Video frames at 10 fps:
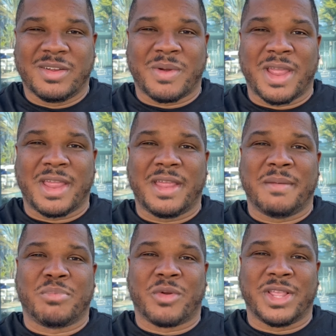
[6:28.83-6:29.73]
Right?
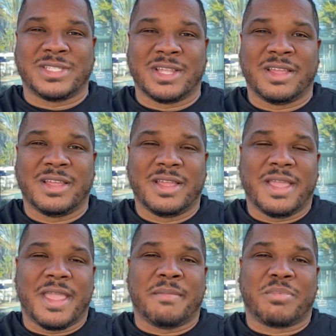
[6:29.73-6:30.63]
Embrace the
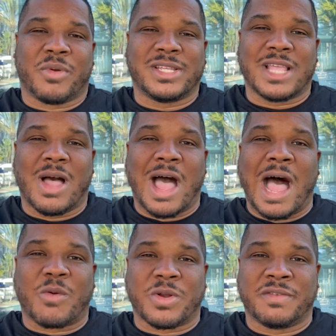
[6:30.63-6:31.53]
embrace how
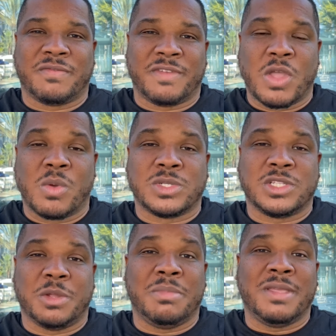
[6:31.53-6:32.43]
awkward it feels
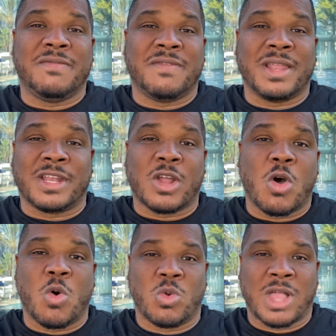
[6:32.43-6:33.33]
to be feeling the
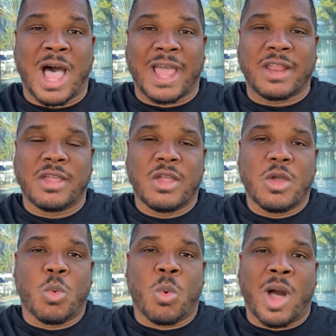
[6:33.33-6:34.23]
whole lot
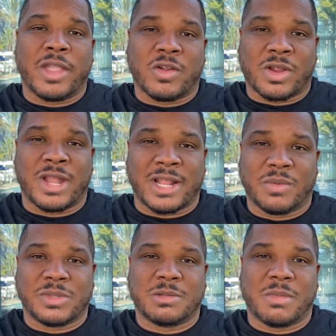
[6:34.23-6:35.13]
while you're
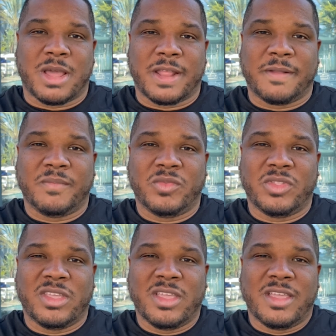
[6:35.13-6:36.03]
connecting with somebody.
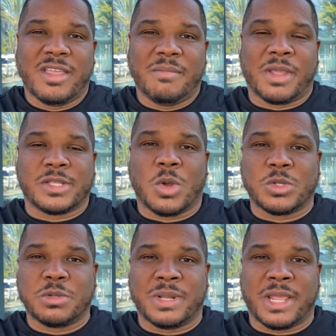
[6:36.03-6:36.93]
Because
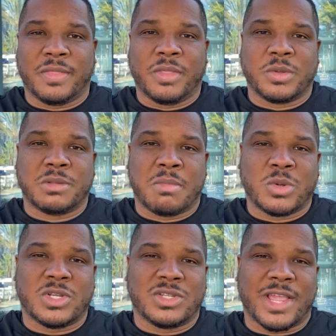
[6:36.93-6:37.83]
ultimately, those
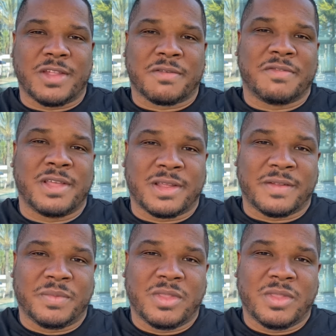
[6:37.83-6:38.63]
emotions that you're feeling